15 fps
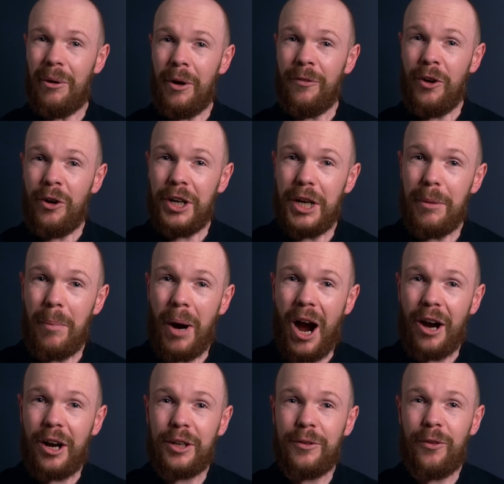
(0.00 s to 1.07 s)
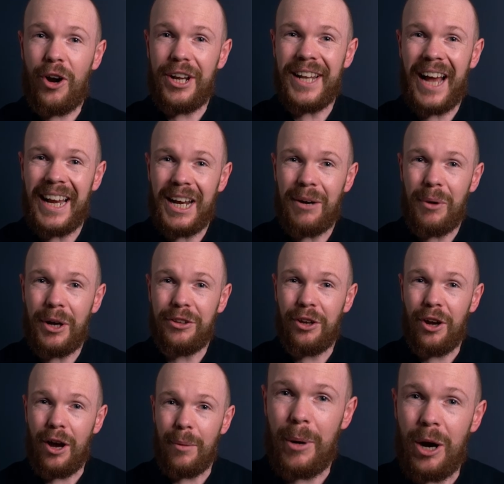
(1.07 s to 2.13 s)
if you're in the market for a 991
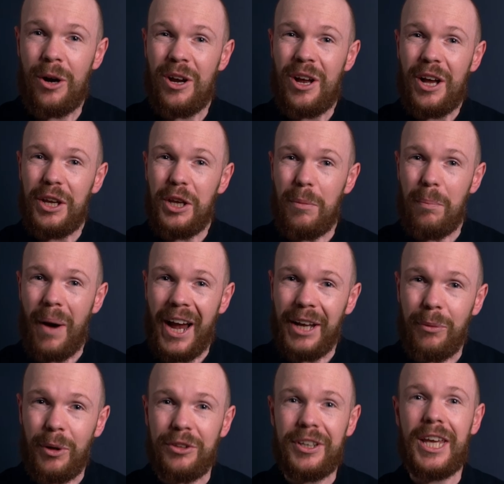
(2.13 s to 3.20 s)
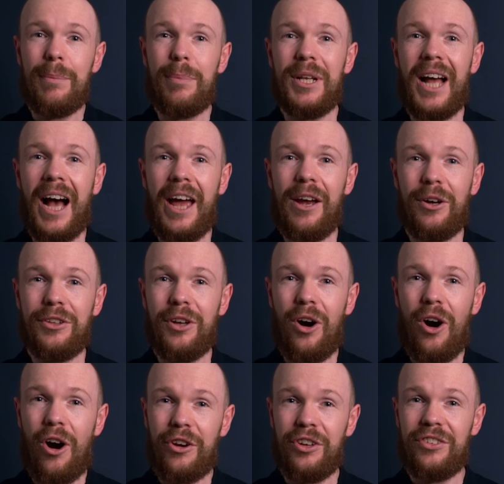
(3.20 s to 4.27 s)
Turbo, you might want to keep an eye on the
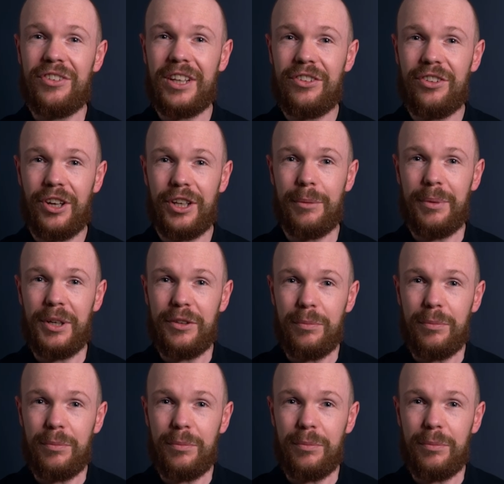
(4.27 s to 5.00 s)
auctions at Sotheby's